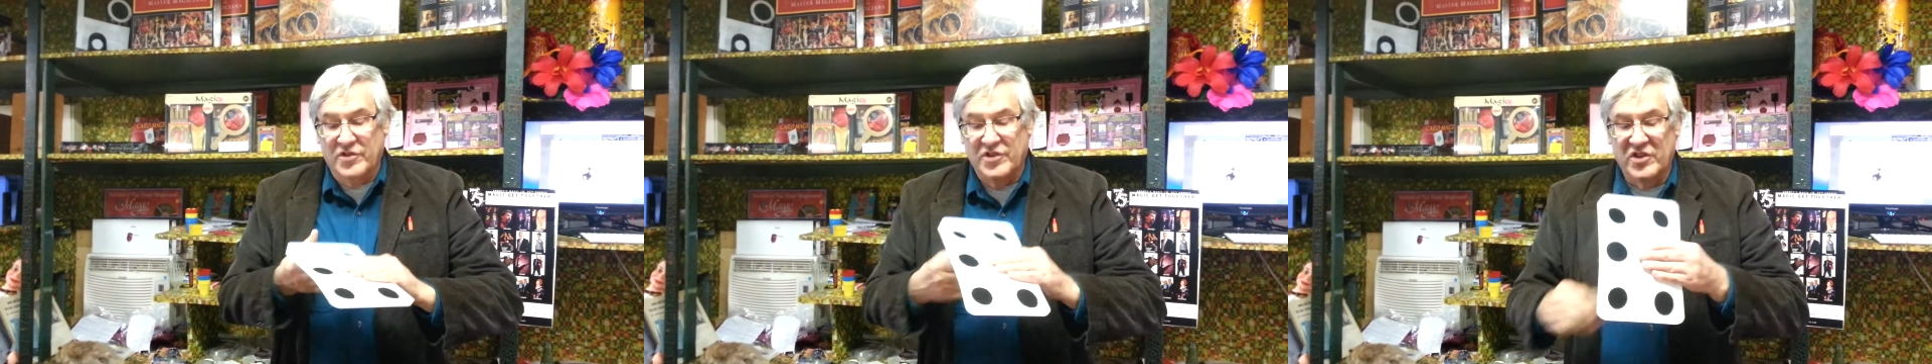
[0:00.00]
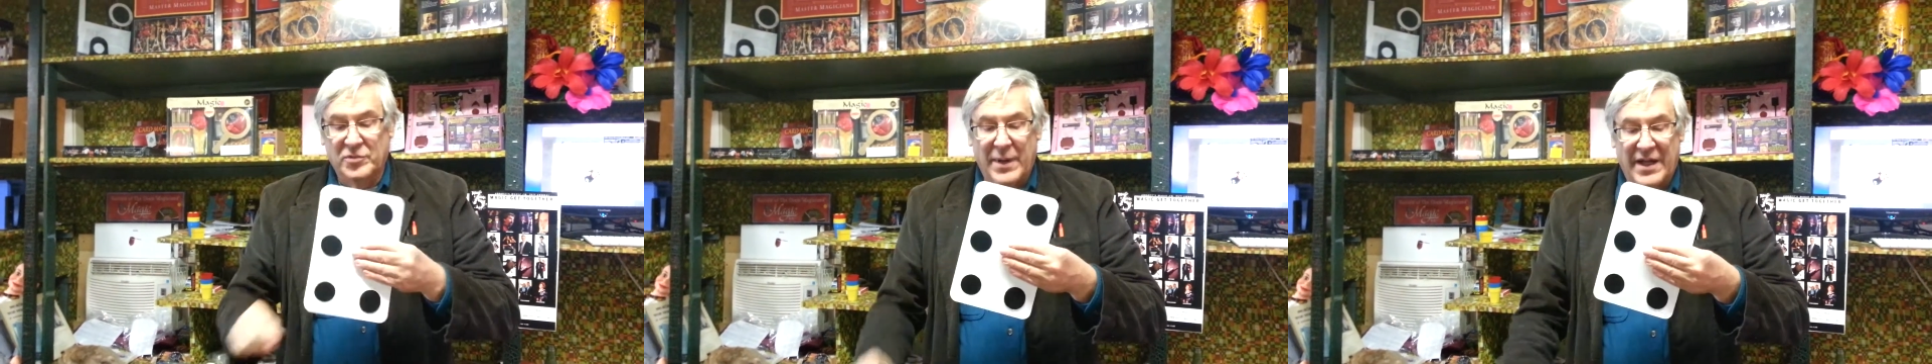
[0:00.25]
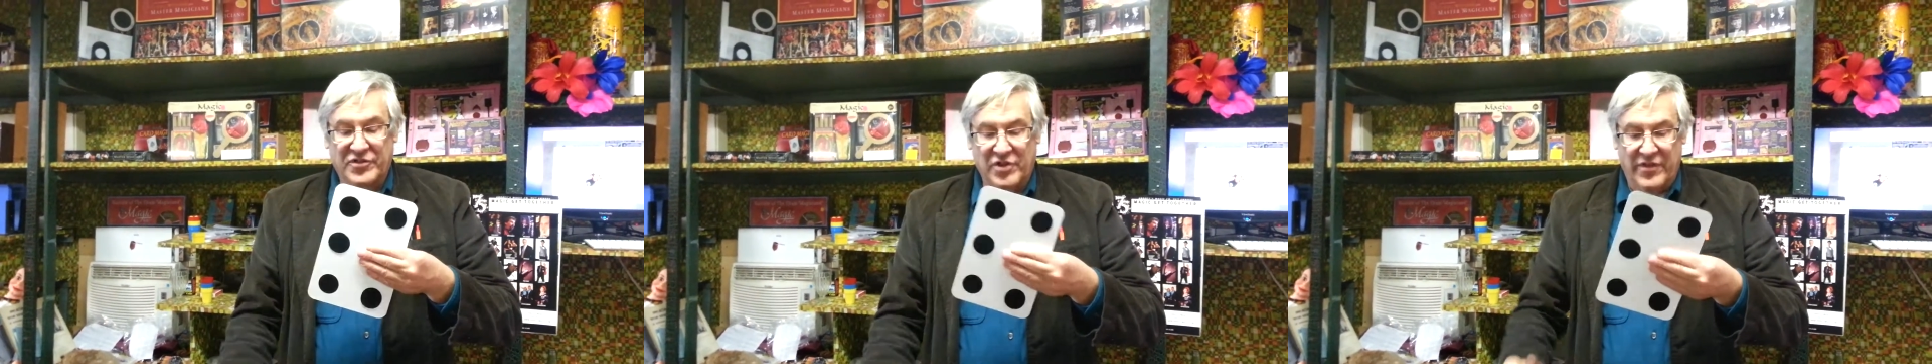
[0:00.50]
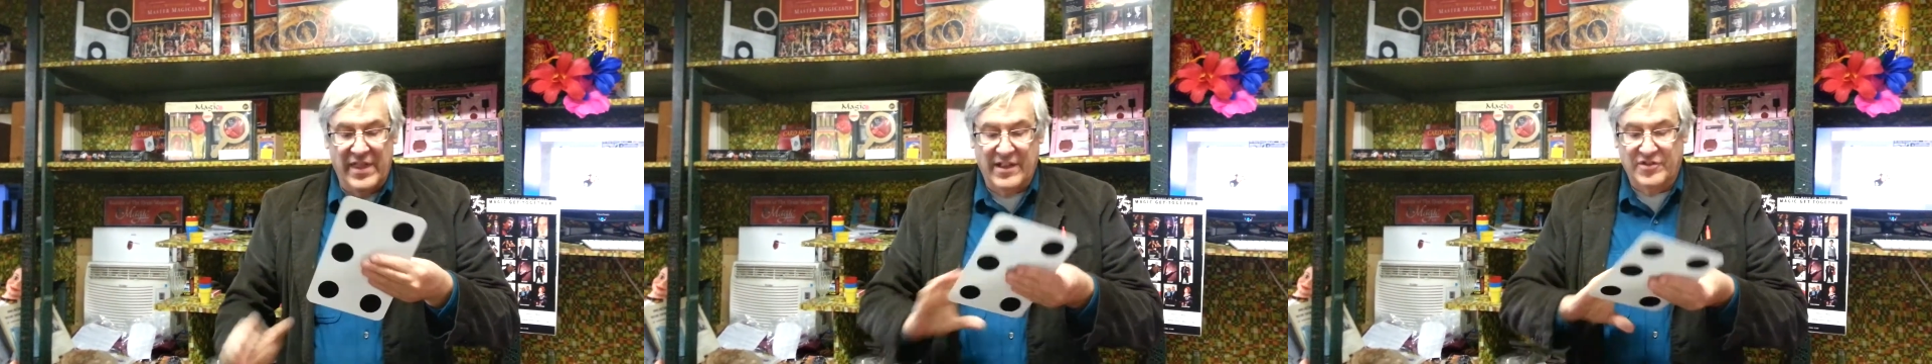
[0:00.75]
six
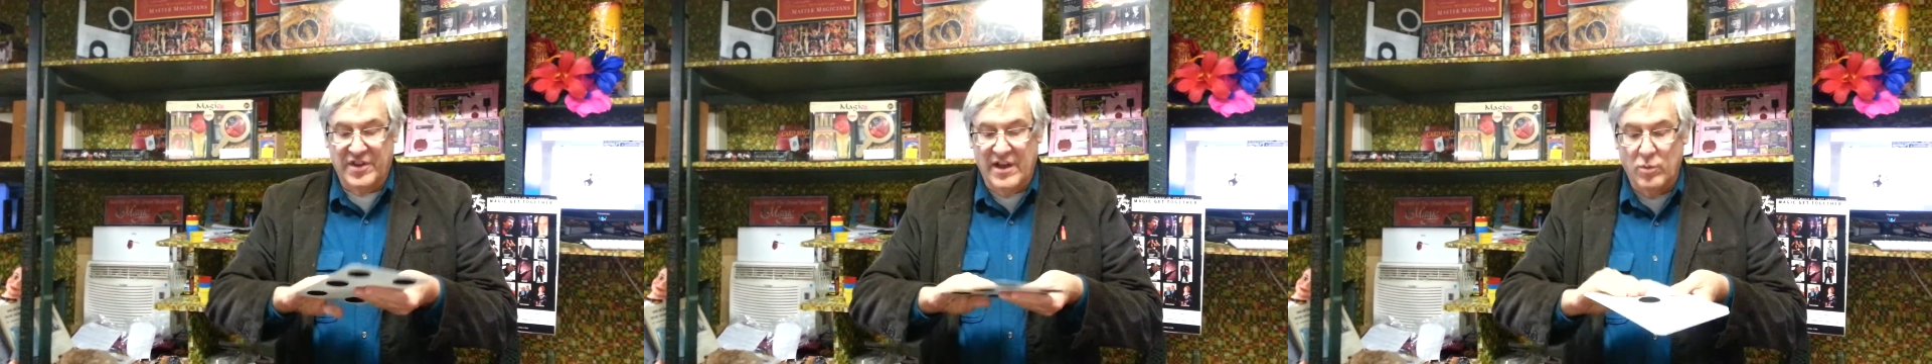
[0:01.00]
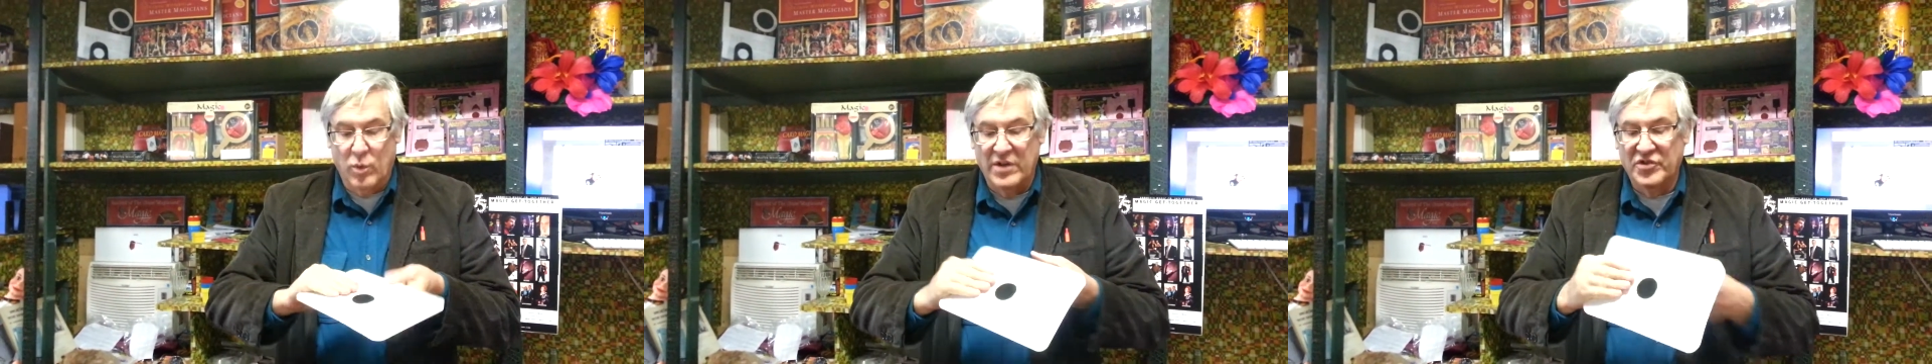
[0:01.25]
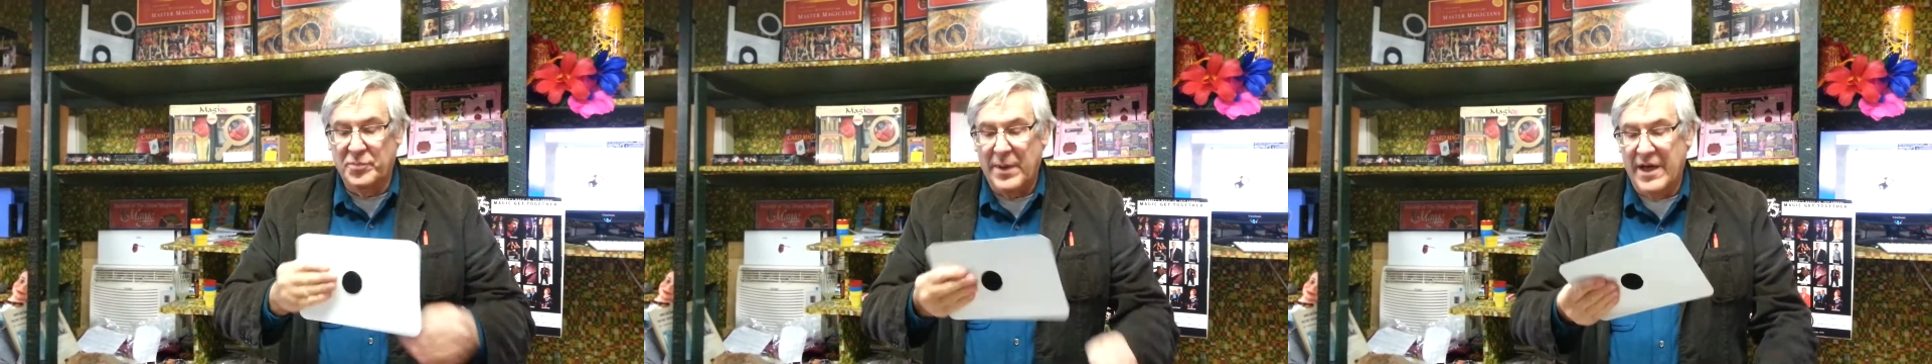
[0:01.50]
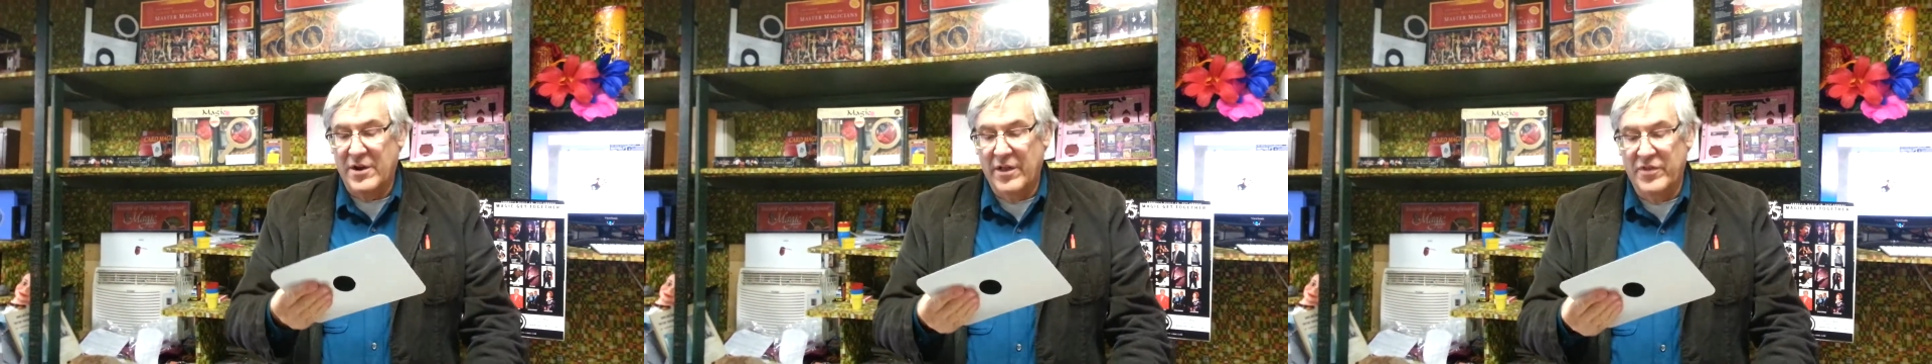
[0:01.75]
spots on that side, one spot